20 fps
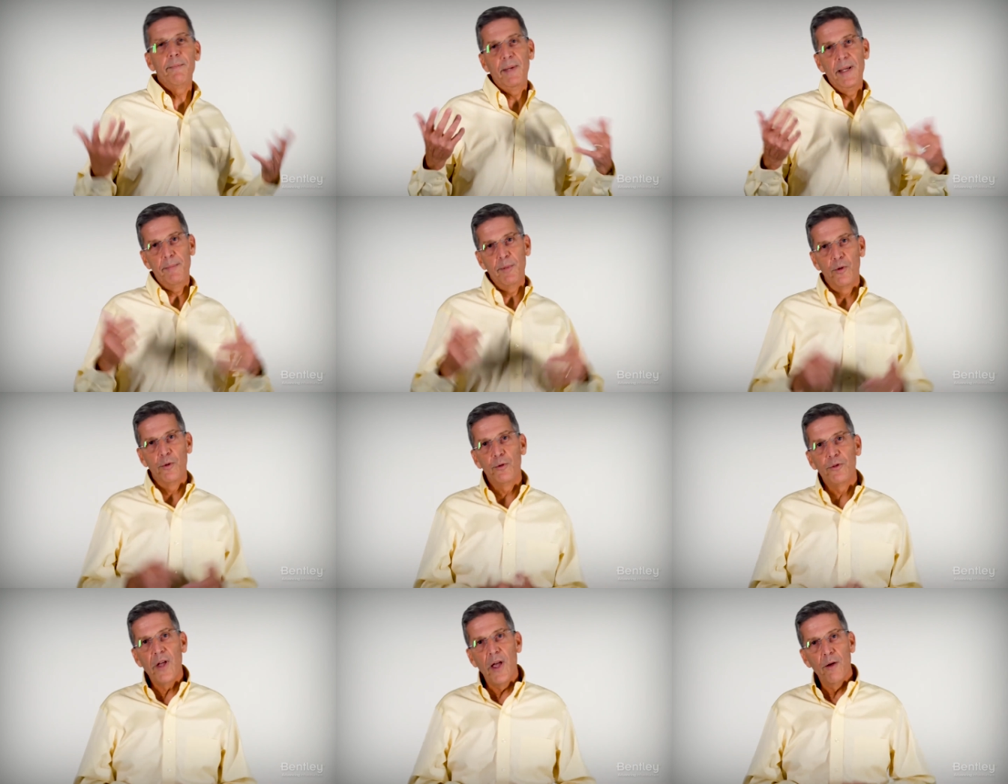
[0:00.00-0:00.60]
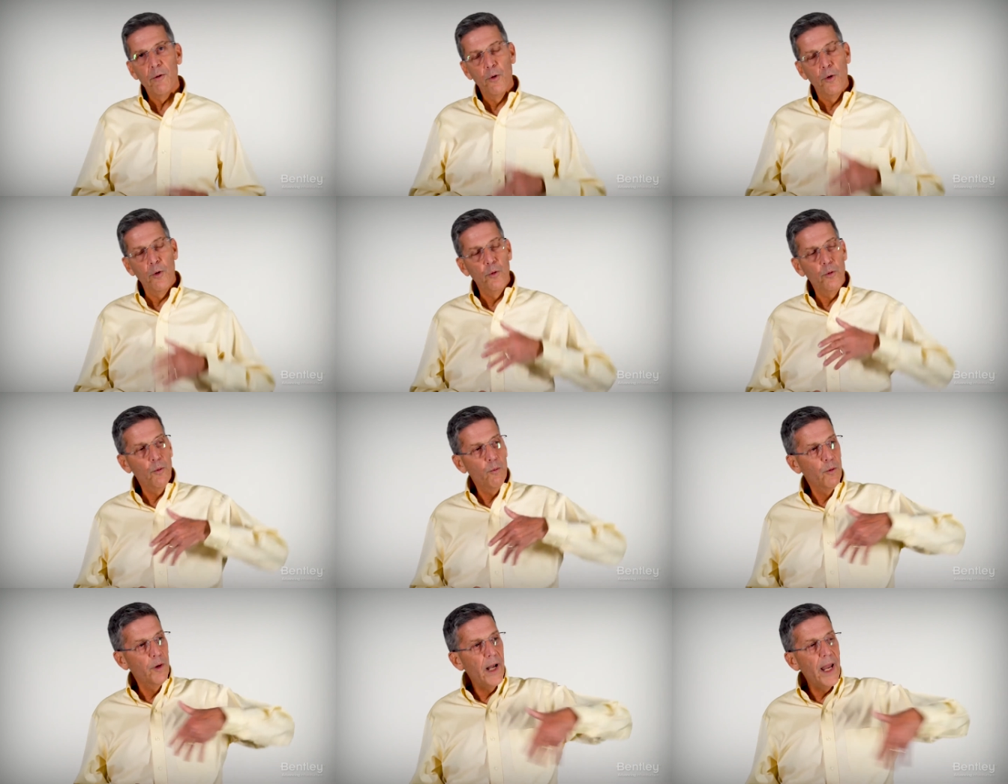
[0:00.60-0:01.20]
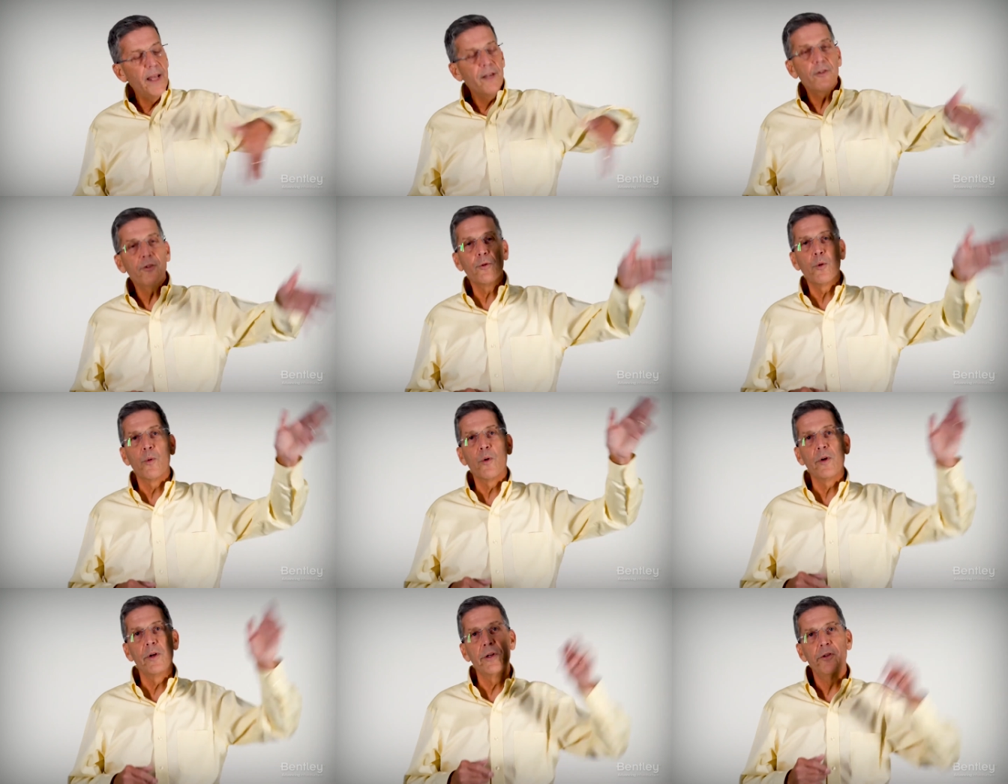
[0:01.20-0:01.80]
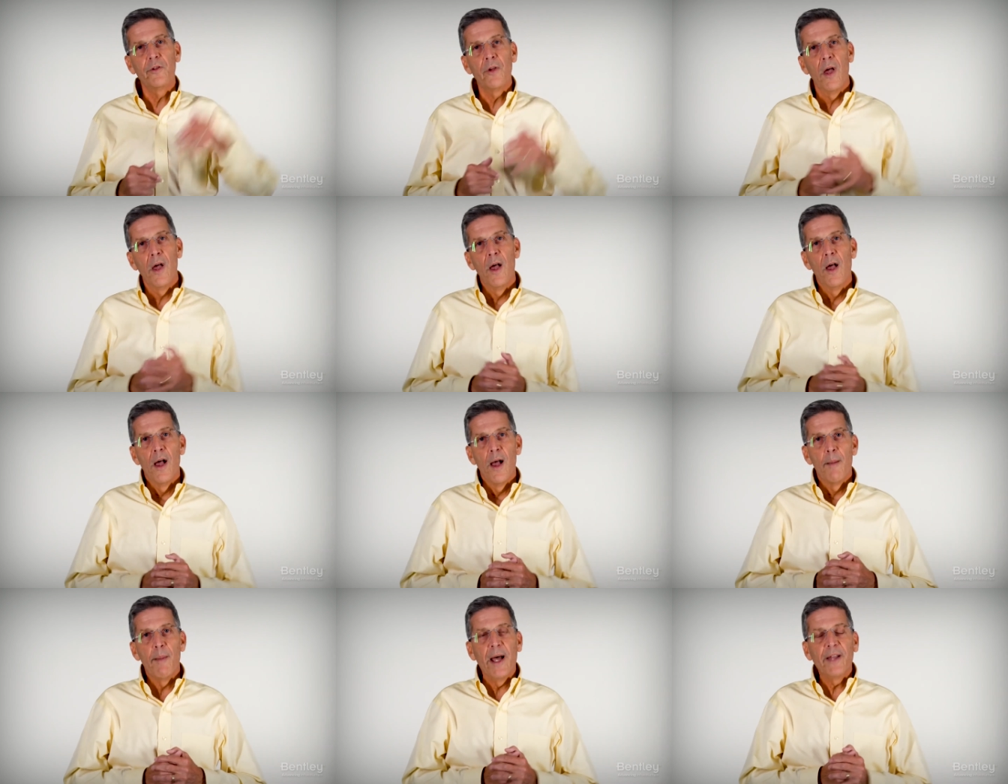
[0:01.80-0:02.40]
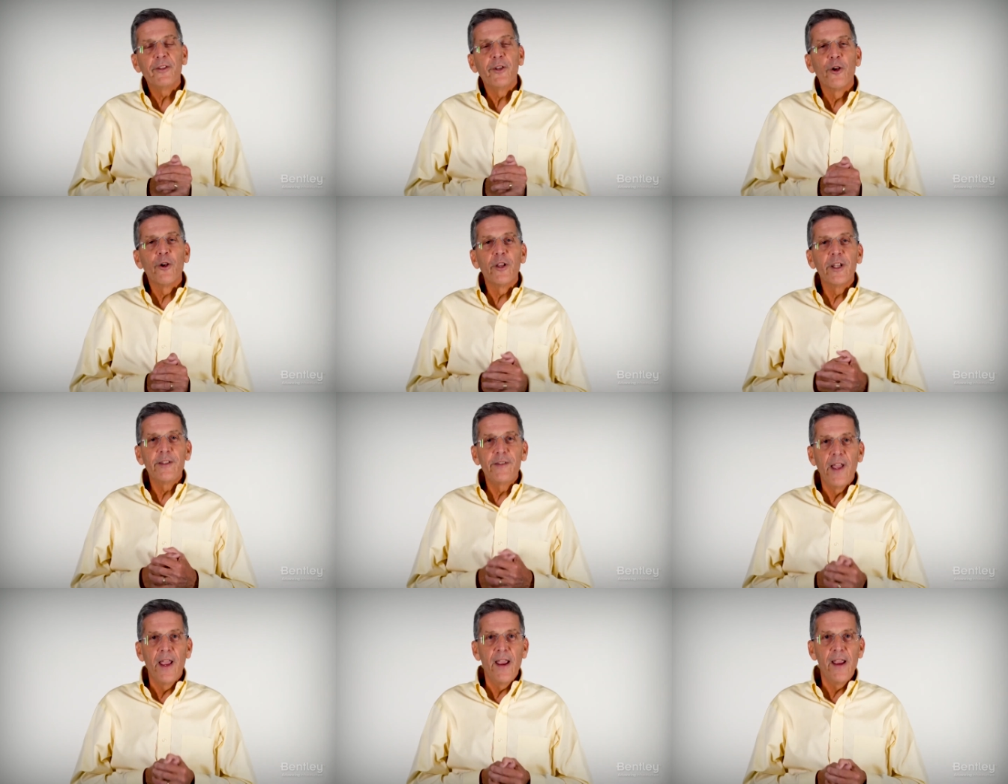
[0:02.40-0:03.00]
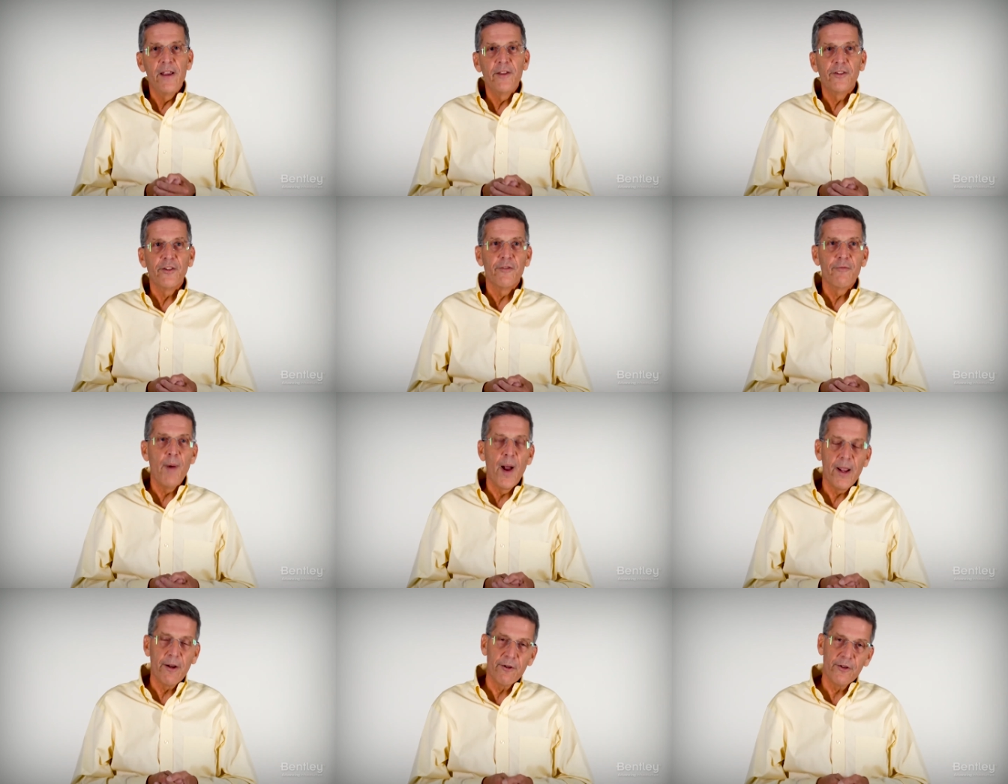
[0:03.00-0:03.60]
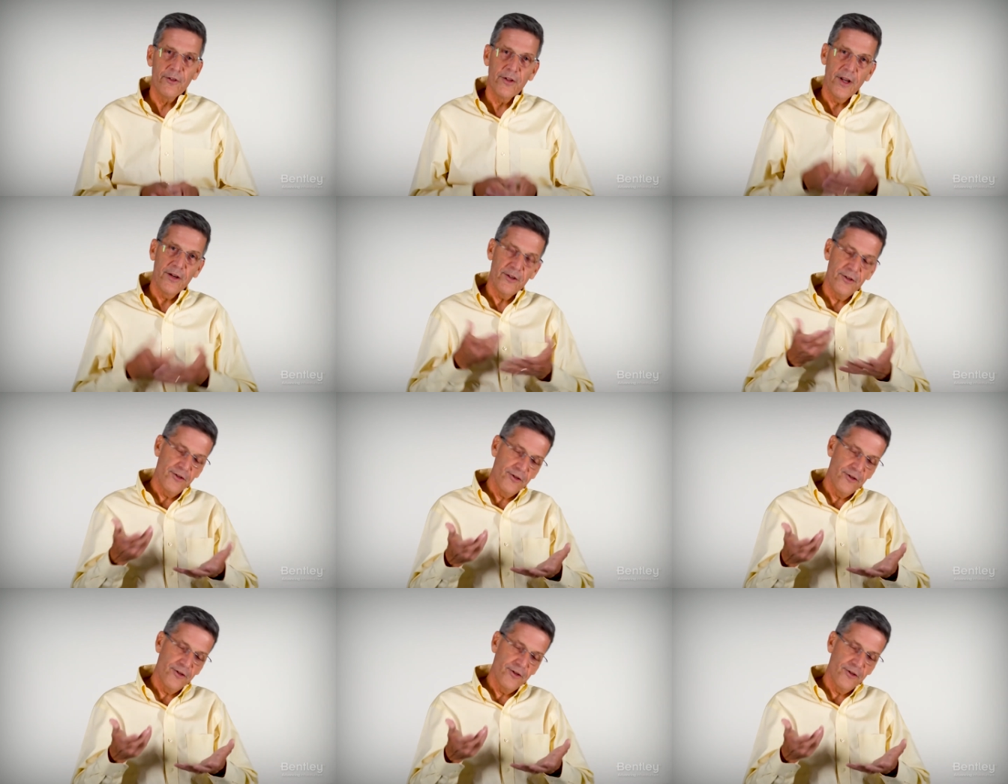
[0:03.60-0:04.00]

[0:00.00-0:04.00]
people who relate stories about the early days of MicroStation.